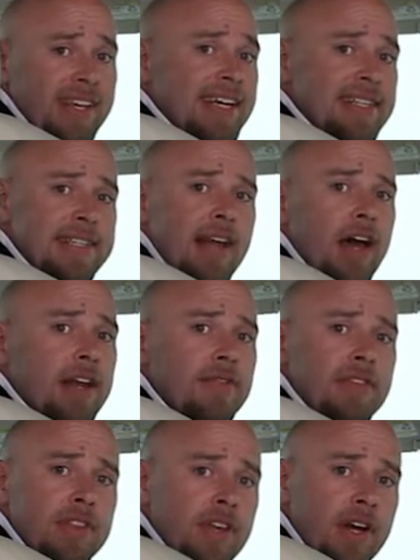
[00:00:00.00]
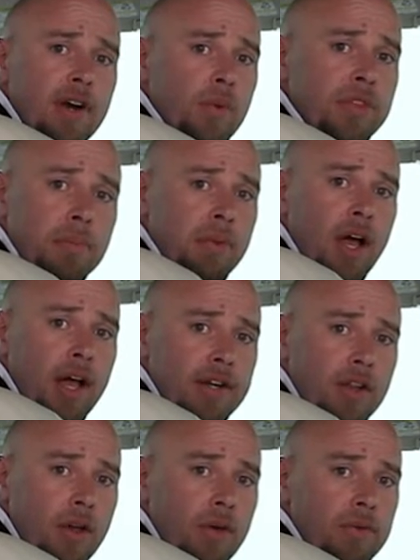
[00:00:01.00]
like it's not even there with the blind
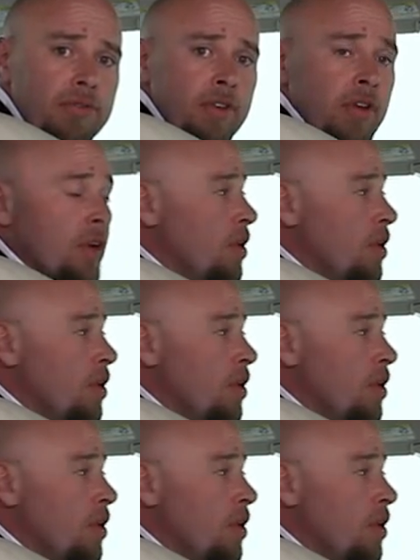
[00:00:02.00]
closed,